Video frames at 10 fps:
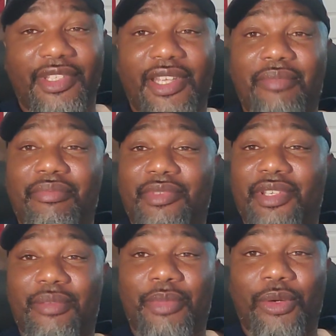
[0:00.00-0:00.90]
keep
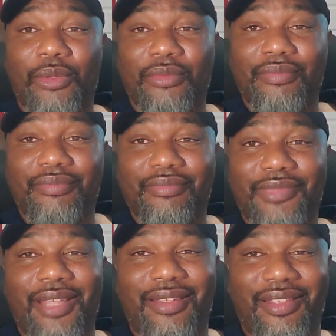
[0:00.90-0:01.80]
Jimbo
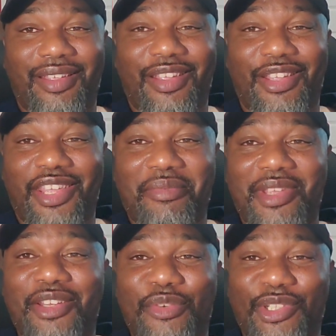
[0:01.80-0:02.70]
and keep
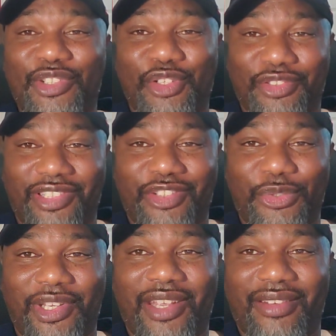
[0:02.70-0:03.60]
getting the results that
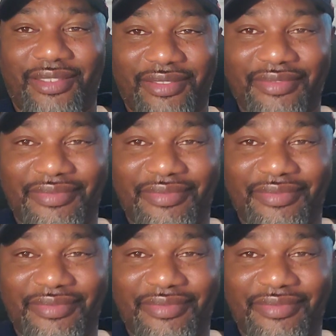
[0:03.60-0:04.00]
you're getting.